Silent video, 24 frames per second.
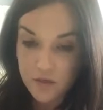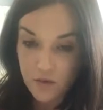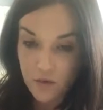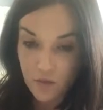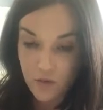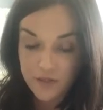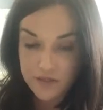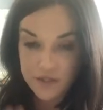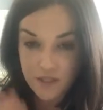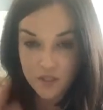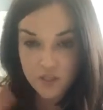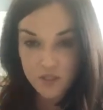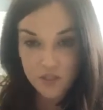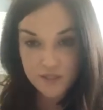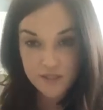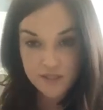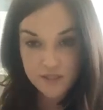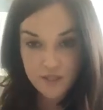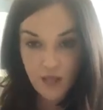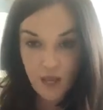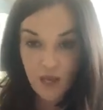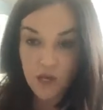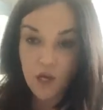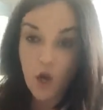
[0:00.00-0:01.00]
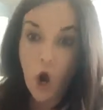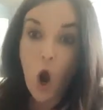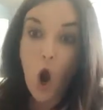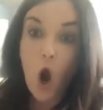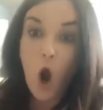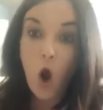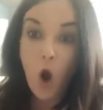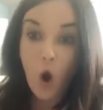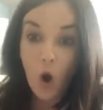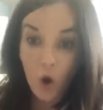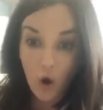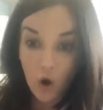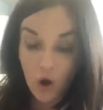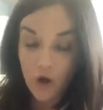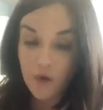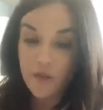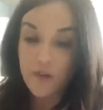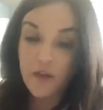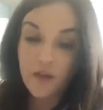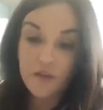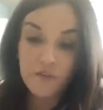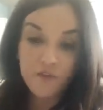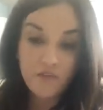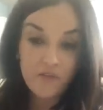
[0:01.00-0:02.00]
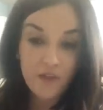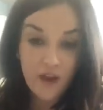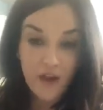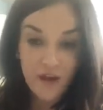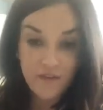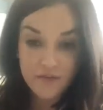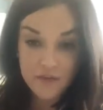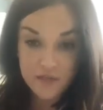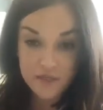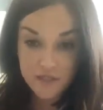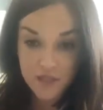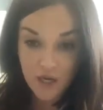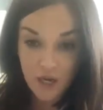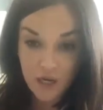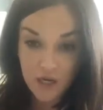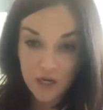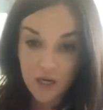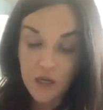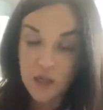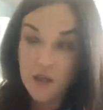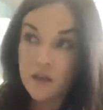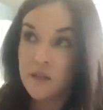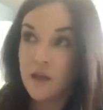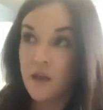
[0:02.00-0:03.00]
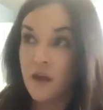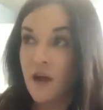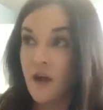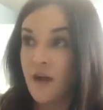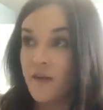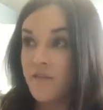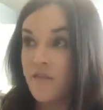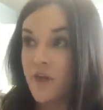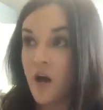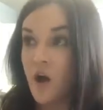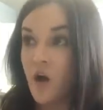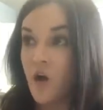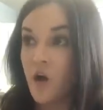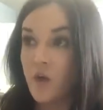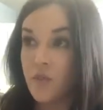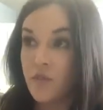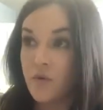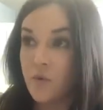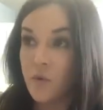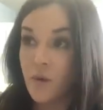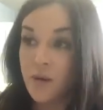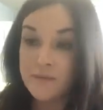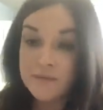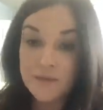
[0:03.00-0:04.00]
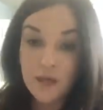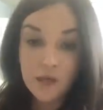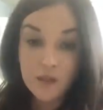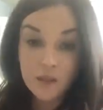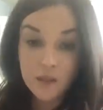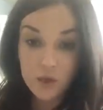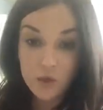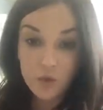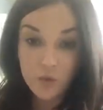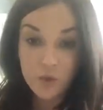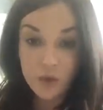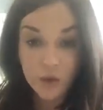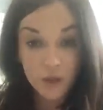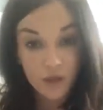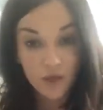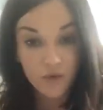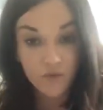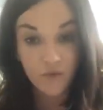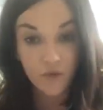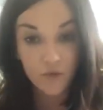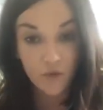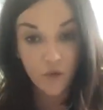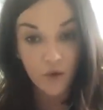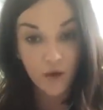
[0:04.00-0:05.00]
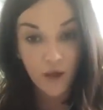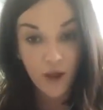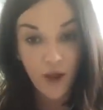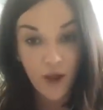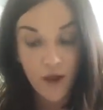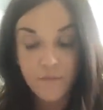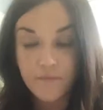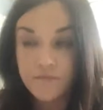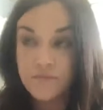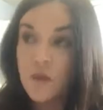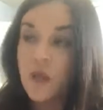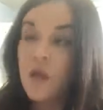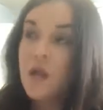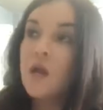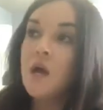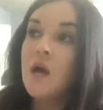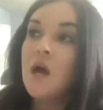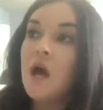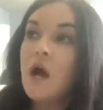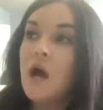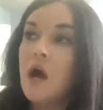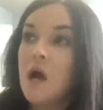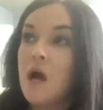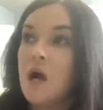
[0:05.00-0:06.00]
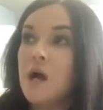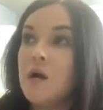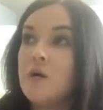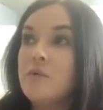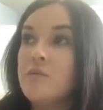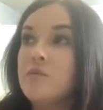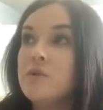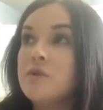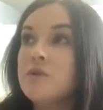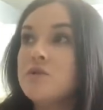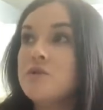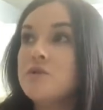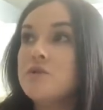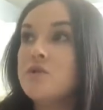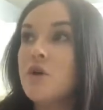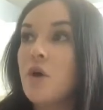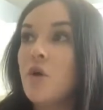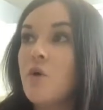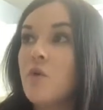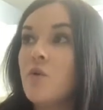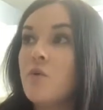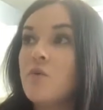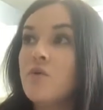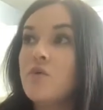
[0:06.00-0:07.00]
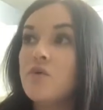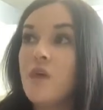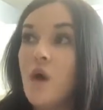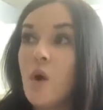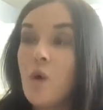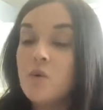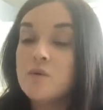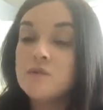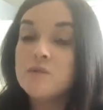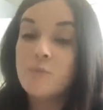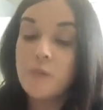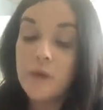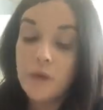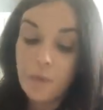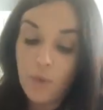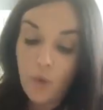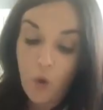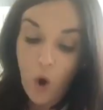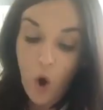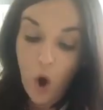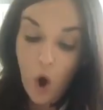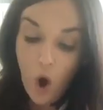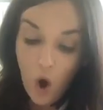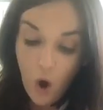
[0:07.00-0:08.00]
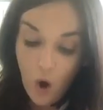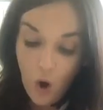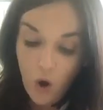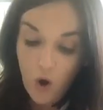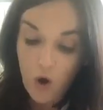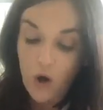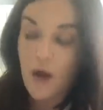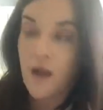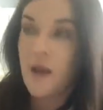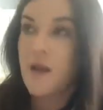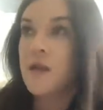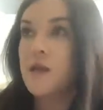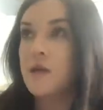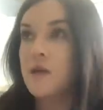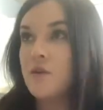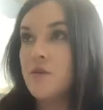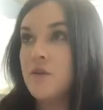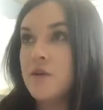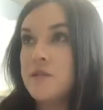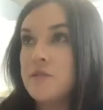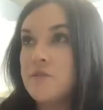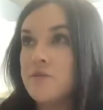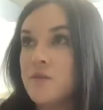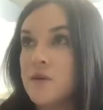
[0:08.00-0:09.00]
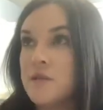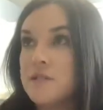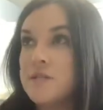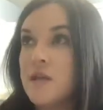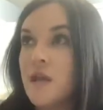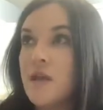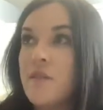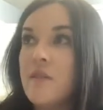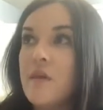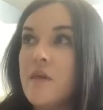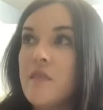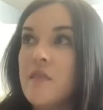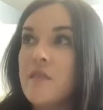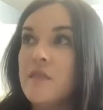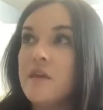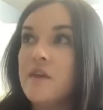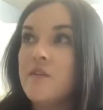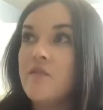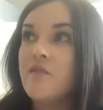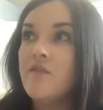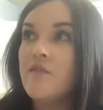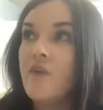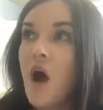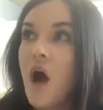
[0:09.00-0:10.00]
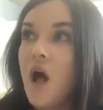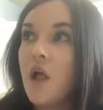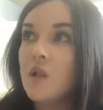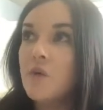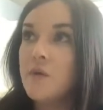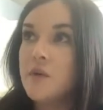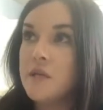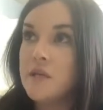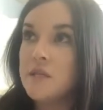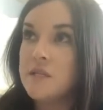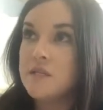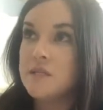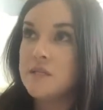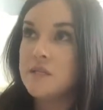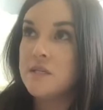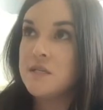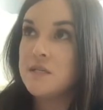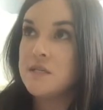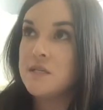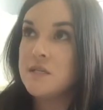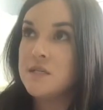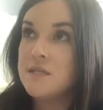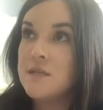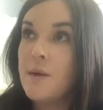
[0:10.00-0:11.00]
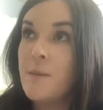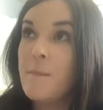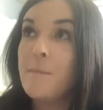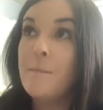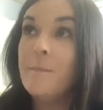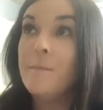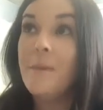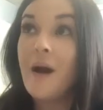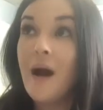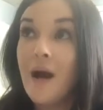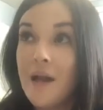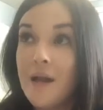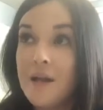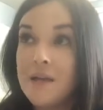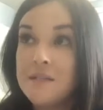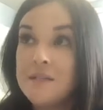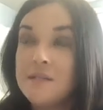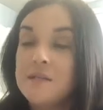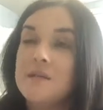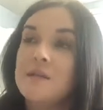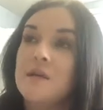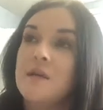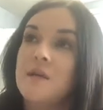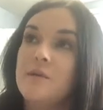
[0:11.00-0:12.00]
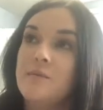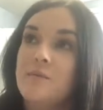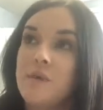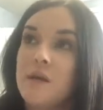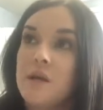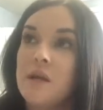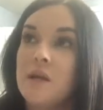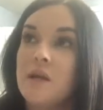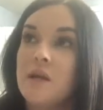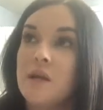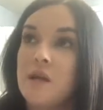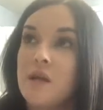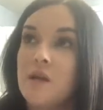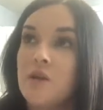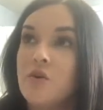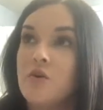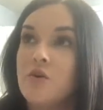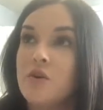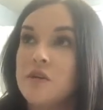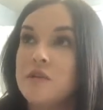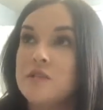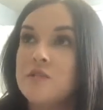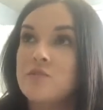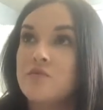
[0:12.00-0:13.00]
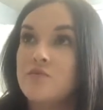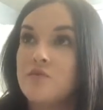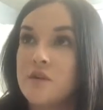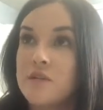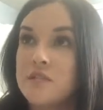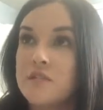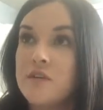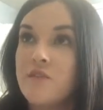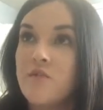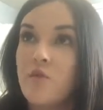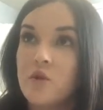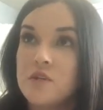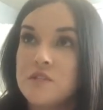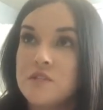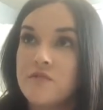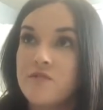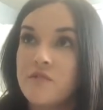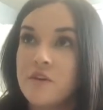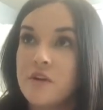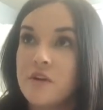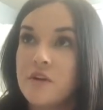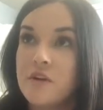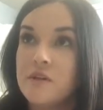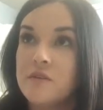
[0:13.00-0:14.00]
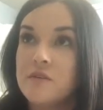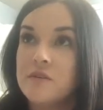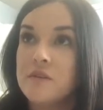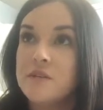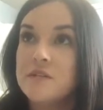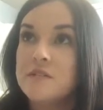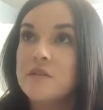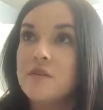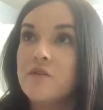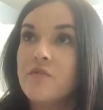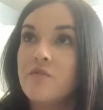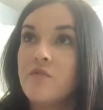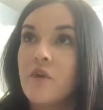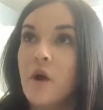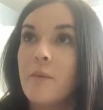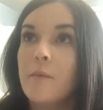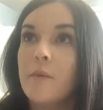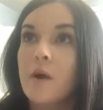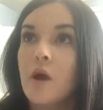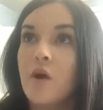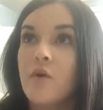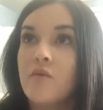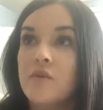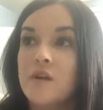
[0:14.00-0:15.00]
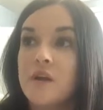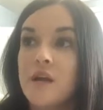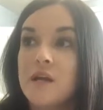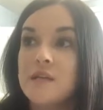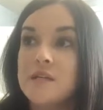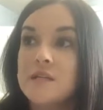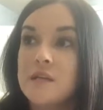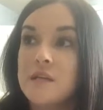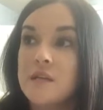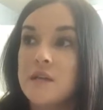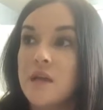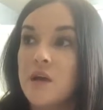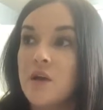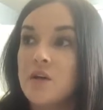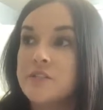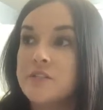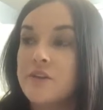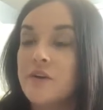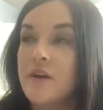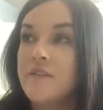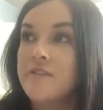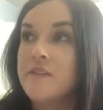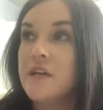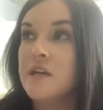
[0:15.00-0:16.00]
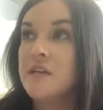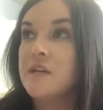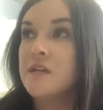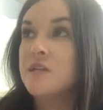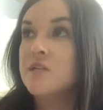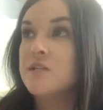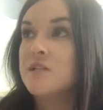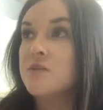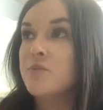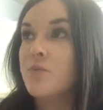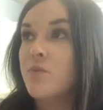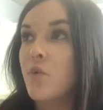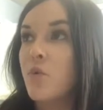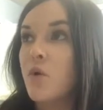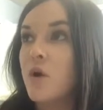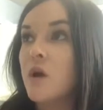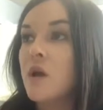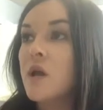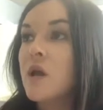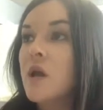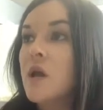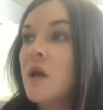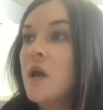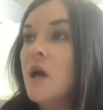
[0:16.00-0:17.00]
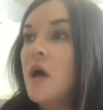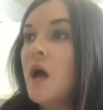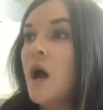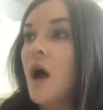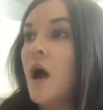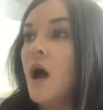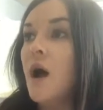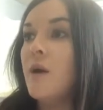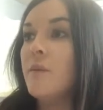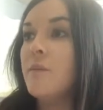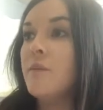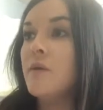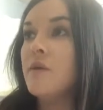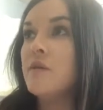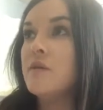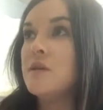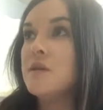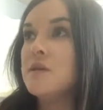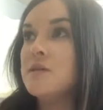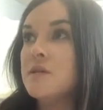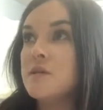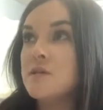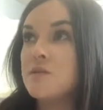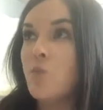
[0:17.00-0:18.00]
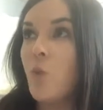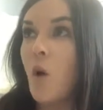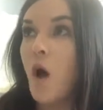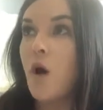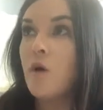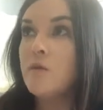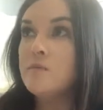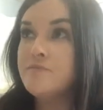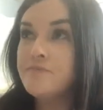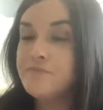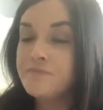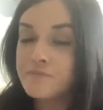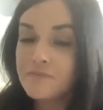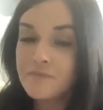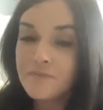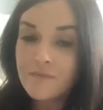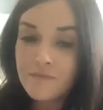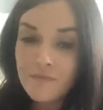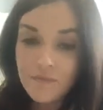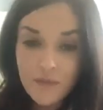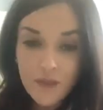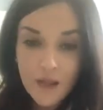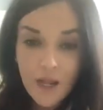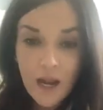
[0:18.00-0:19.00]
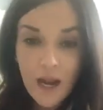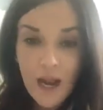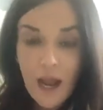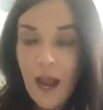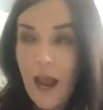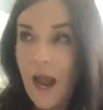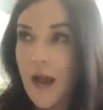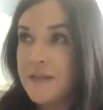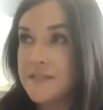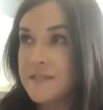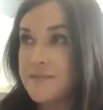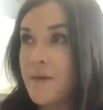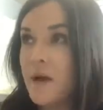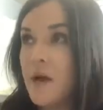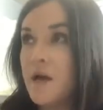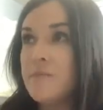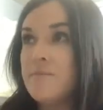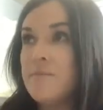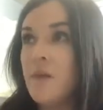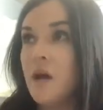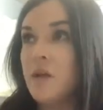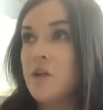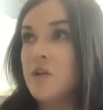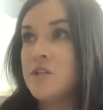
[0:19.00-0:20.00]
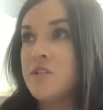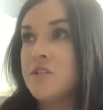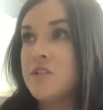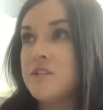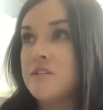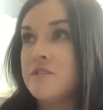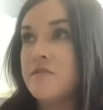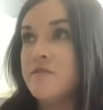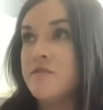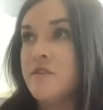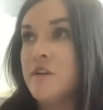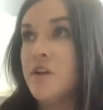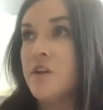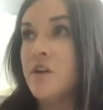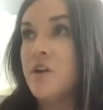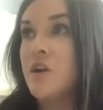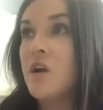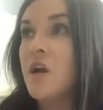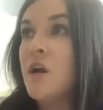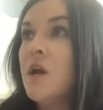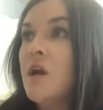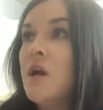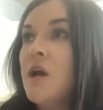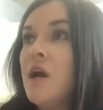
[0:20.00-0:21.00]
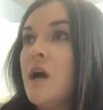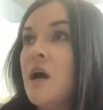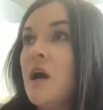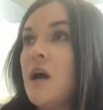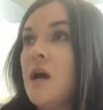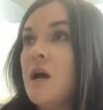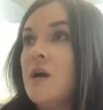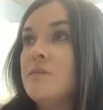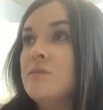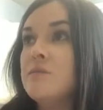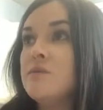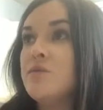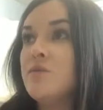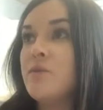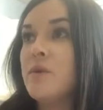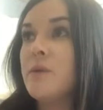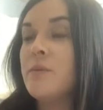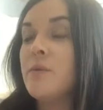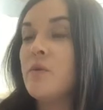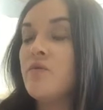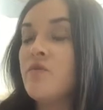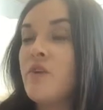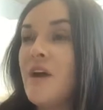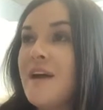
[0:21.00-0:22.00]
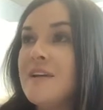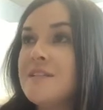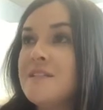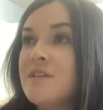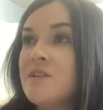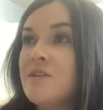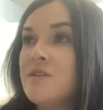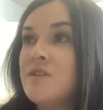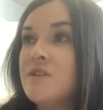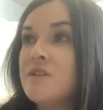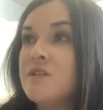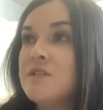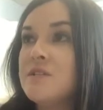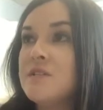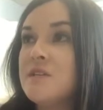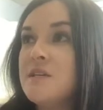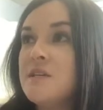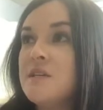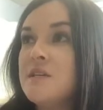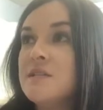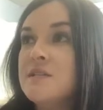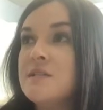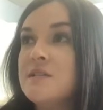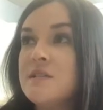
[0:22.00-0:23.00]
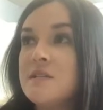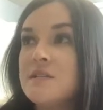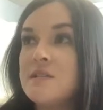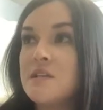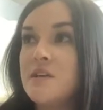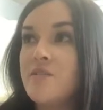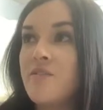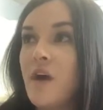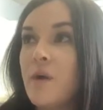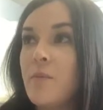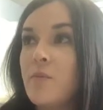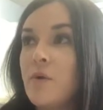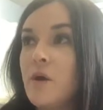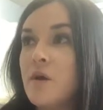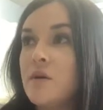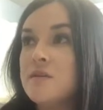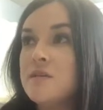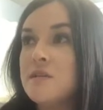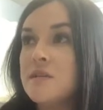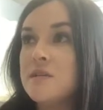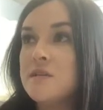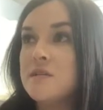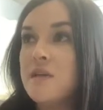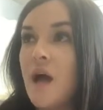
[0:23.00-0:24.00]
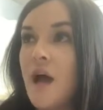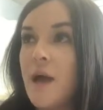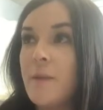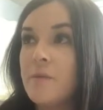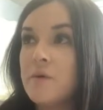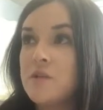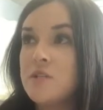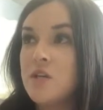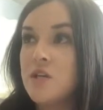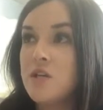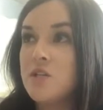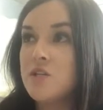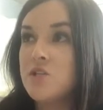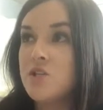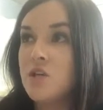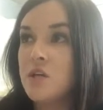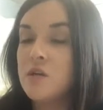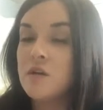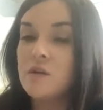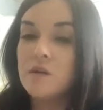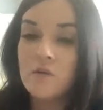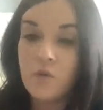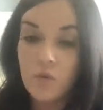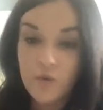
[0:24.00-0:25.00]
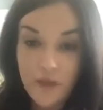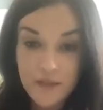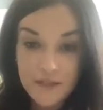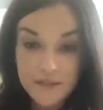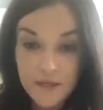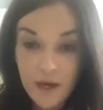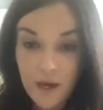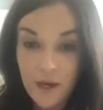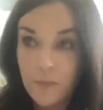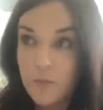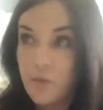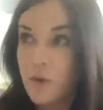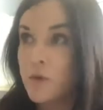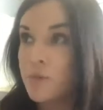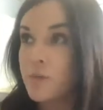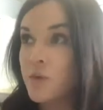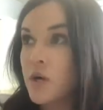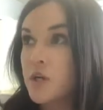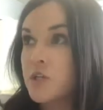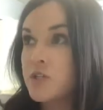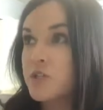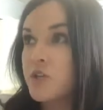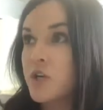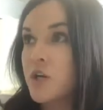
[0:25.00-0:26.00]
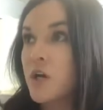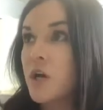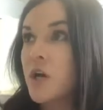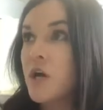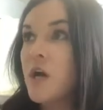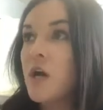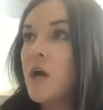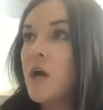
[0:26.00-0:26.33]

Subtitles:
the ones I just said they have the data, they have that on their website that you can even look at. So those people are at increased risk. And then the following diseases might be at increased risk for severe illness from COVID-19. And they also have data to support these as well: asthma, moderate to severe, cerebrovascular disease, cystic fibrosis, hypertension, that's high blood pressure,